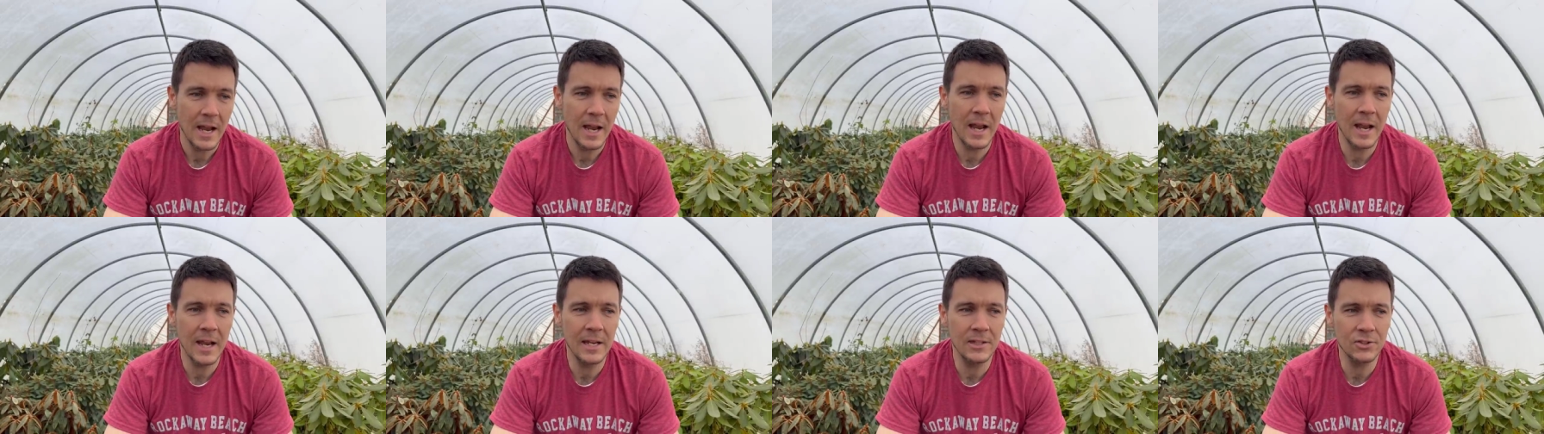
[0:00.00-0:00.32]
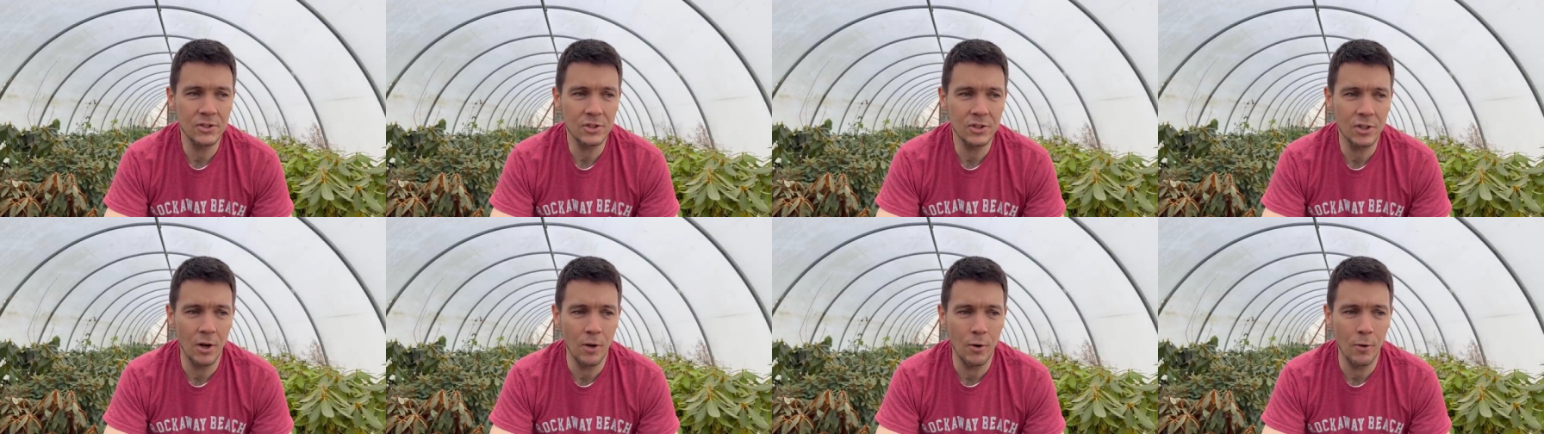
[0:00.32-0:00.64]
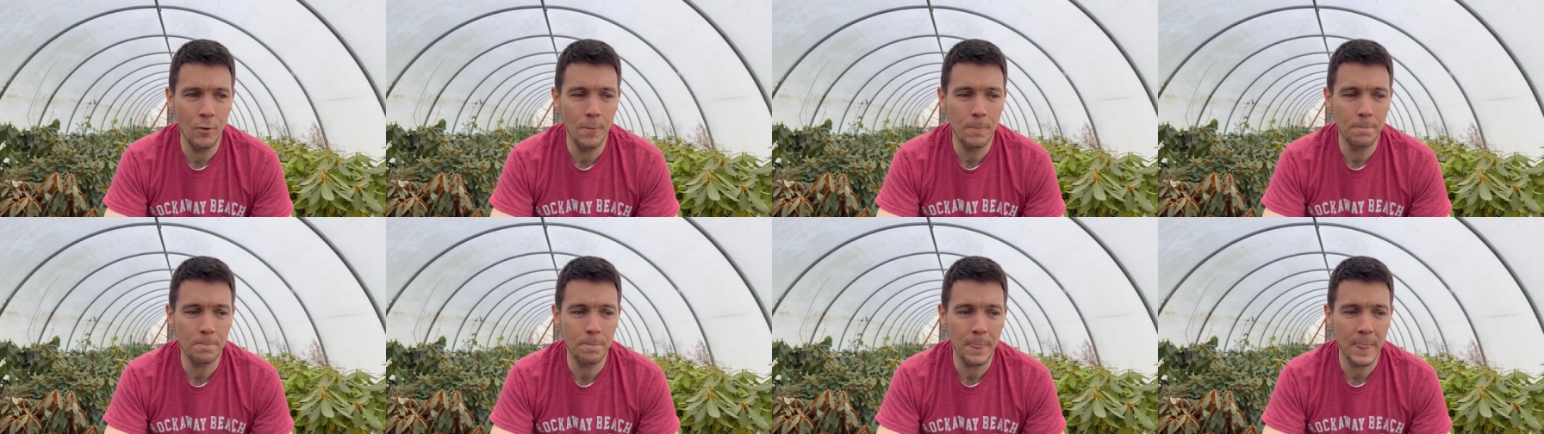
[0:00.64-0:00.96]
And
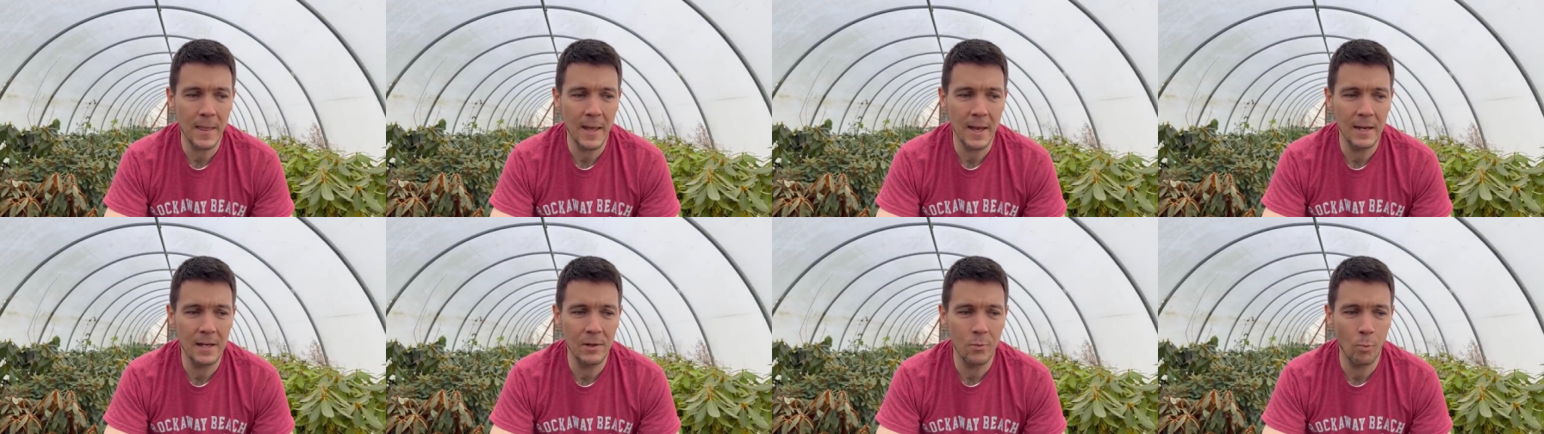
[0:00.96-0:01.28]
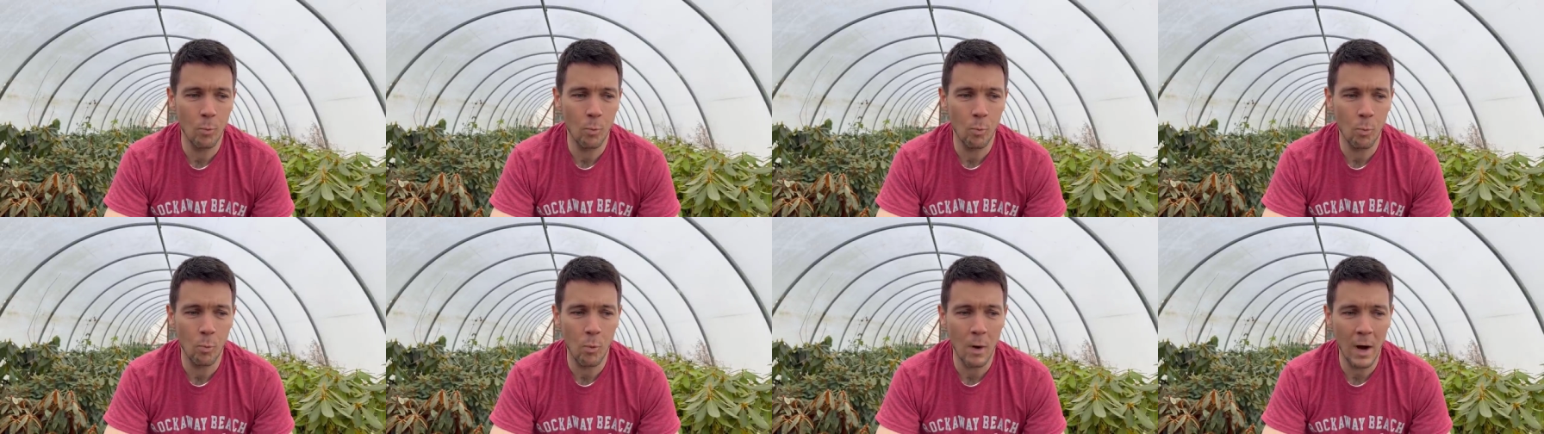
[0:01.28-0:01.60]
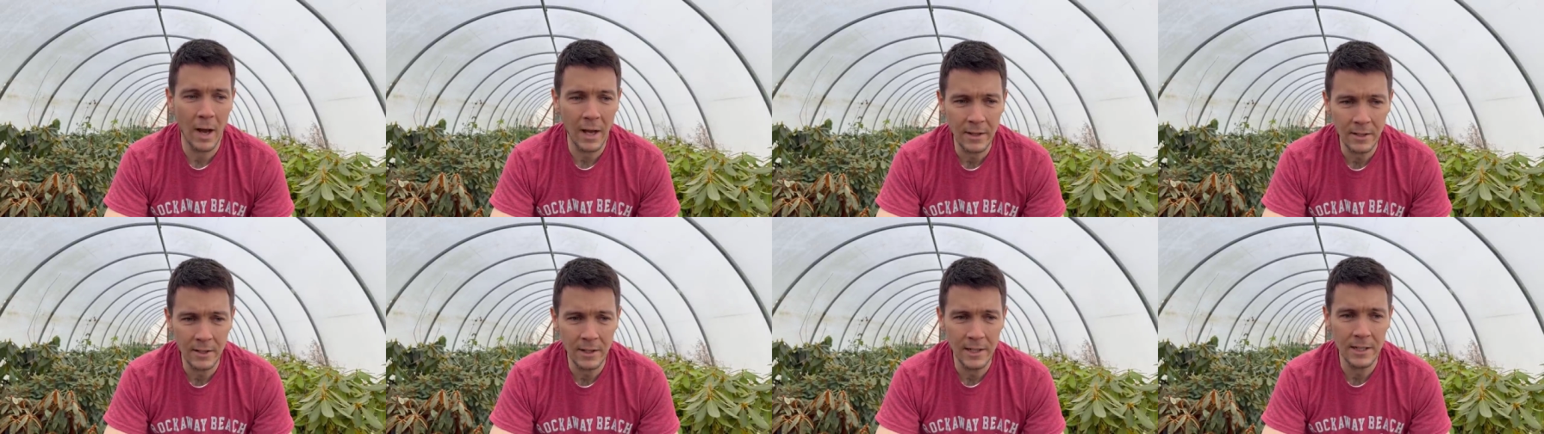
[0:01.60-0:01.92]
so
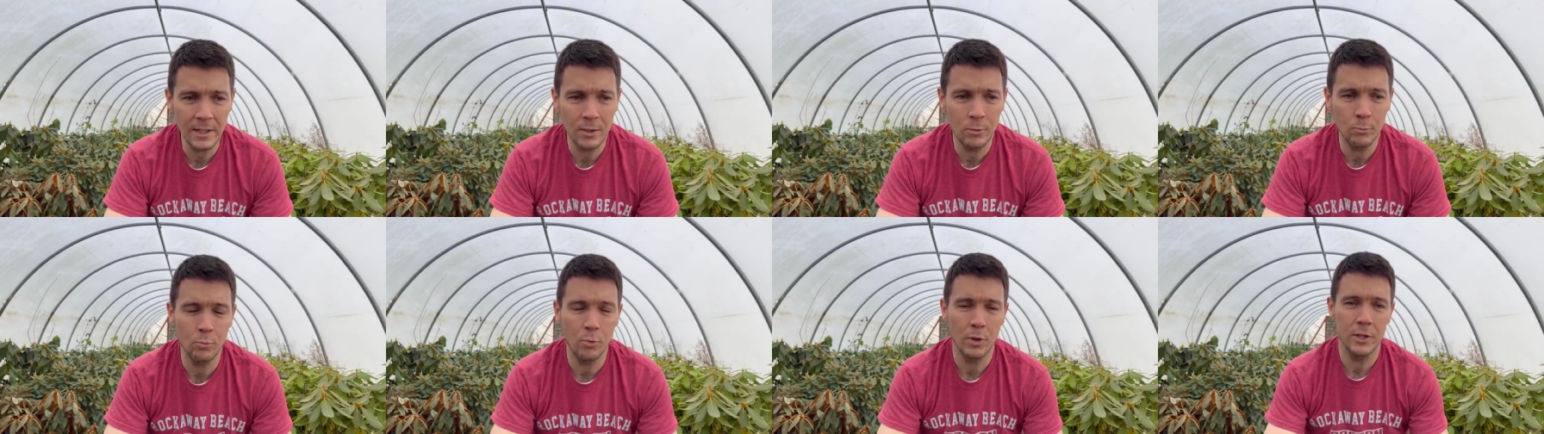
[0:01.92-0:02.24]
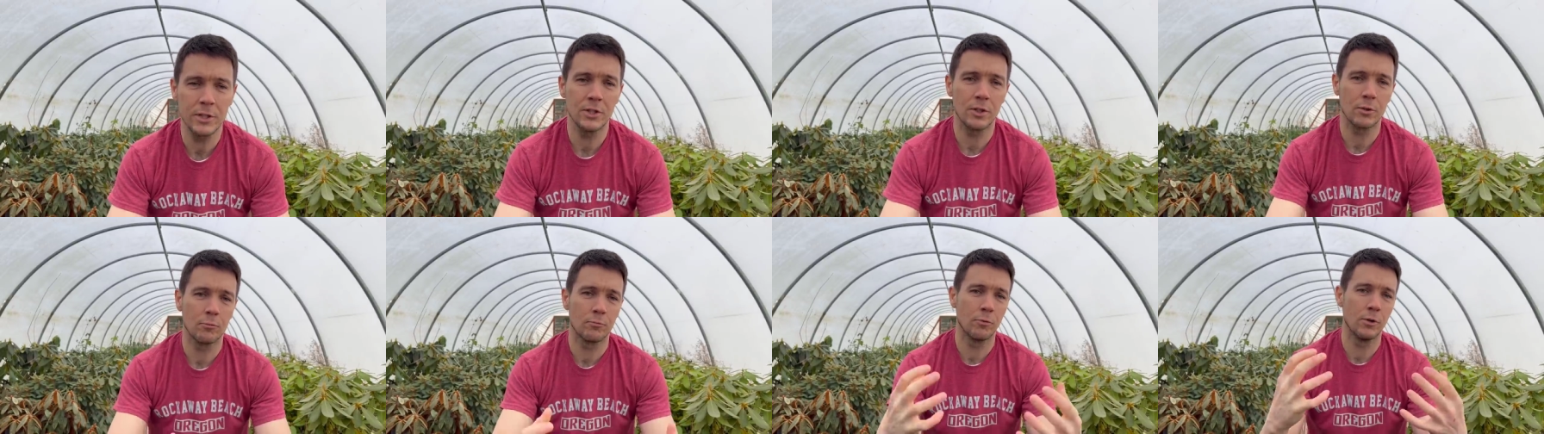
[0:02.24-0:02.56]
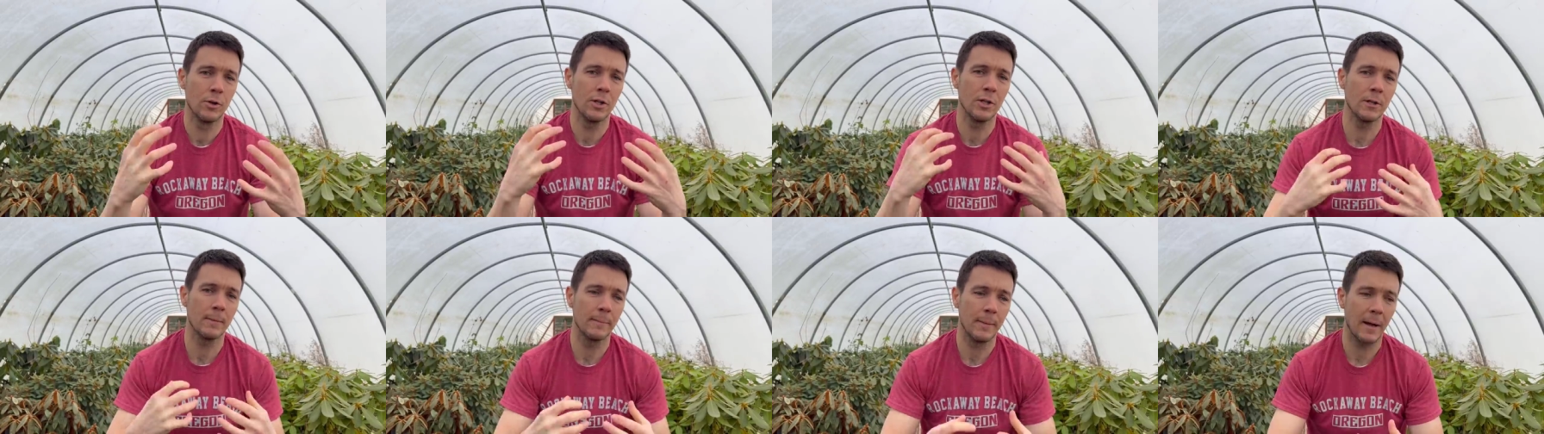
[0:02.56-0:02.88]
watering them when you're
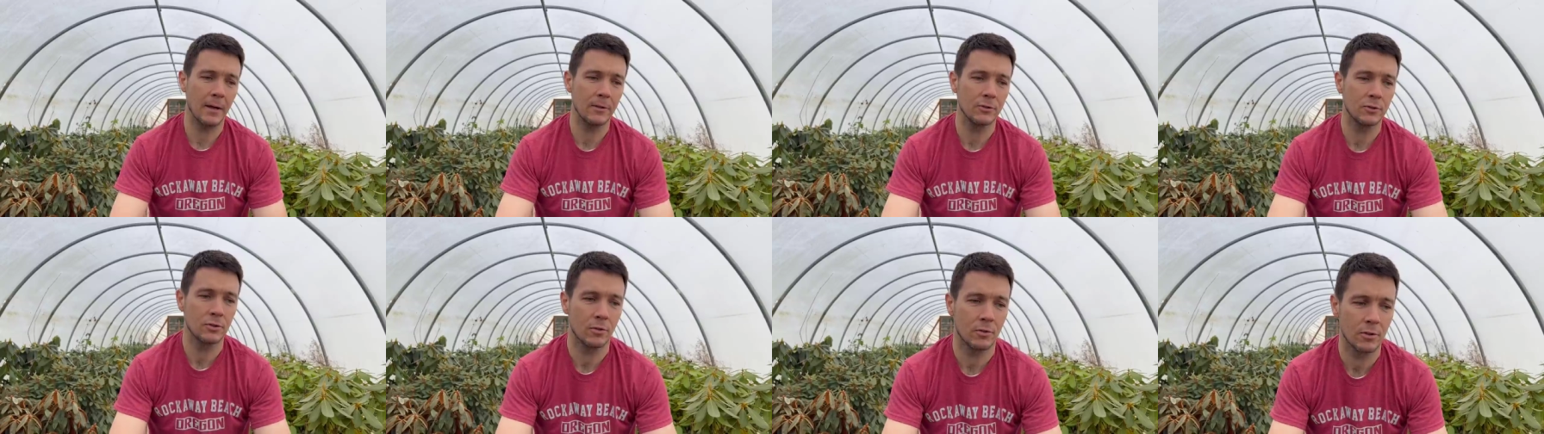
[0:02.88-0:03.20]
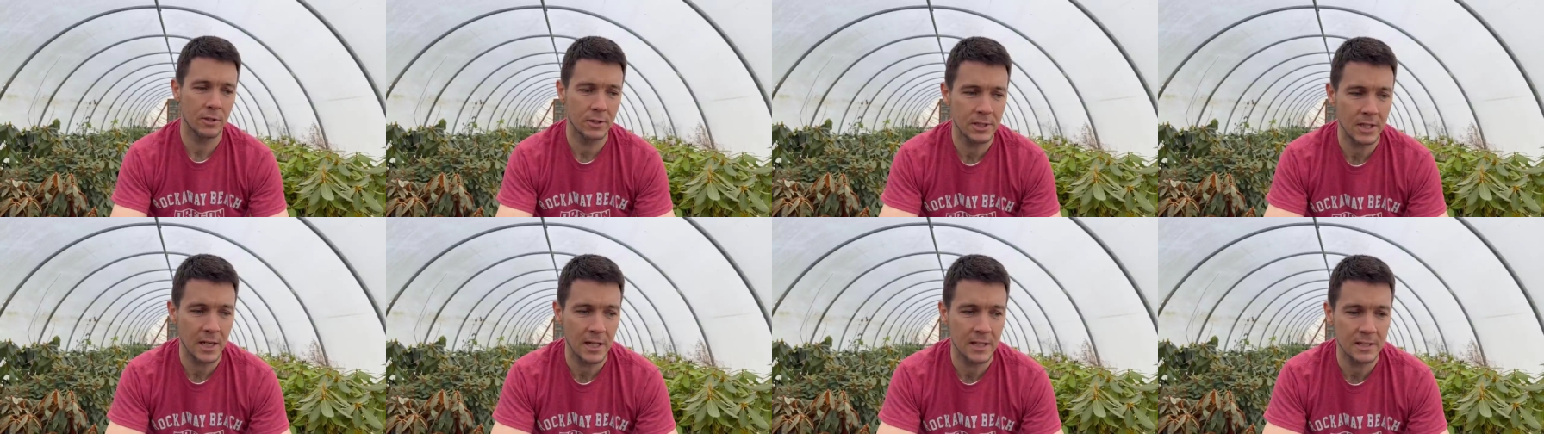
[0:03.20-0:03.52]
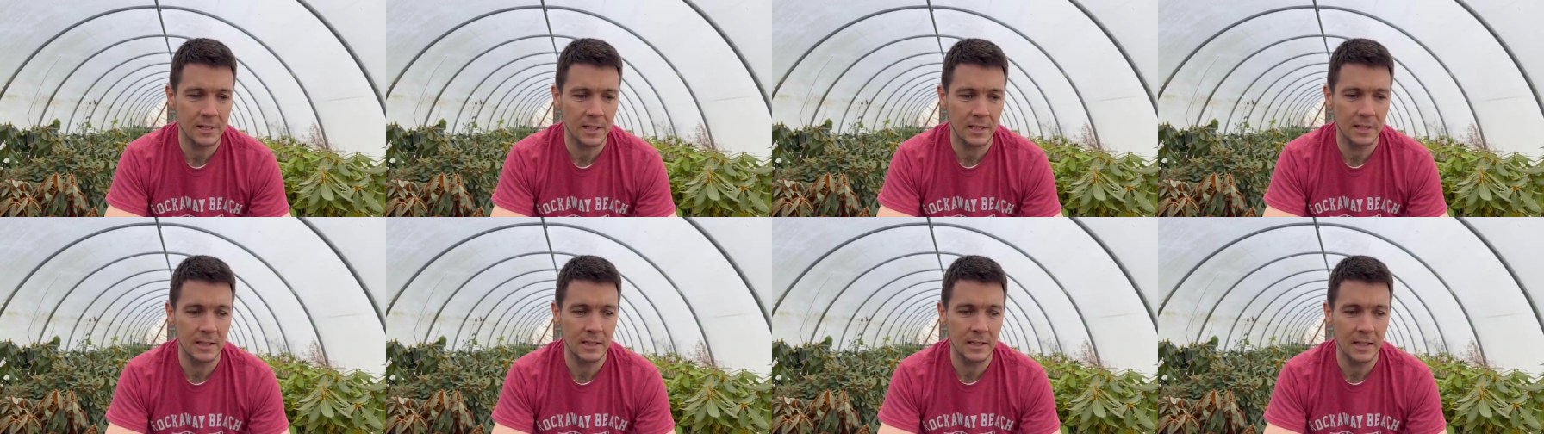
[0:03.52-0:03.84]
rooting them outdoors
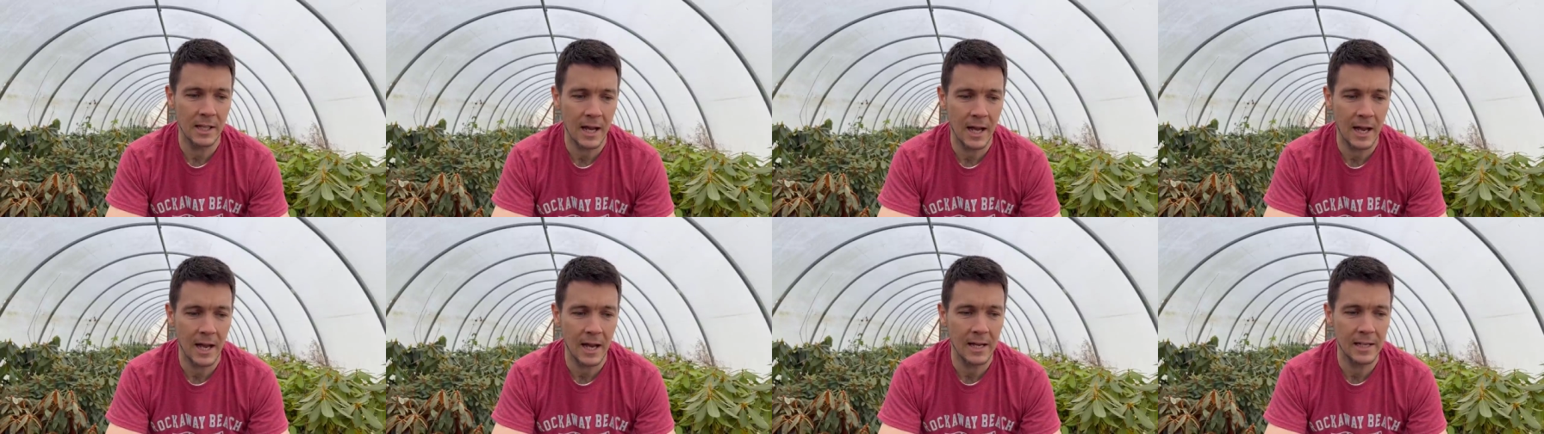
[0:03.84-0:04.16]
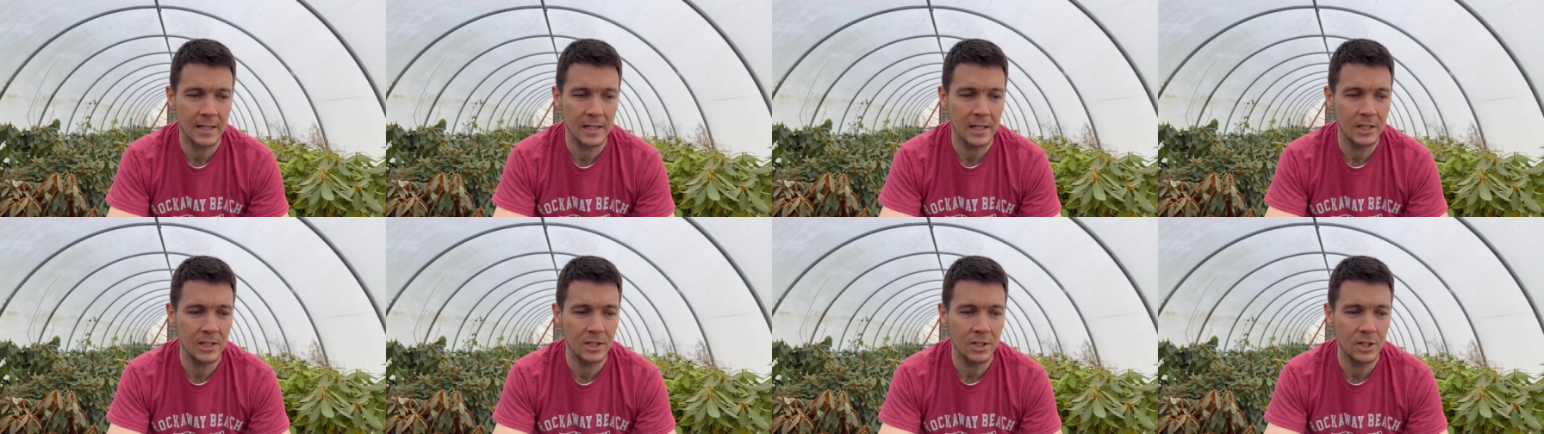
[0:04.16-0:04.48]
is a lot,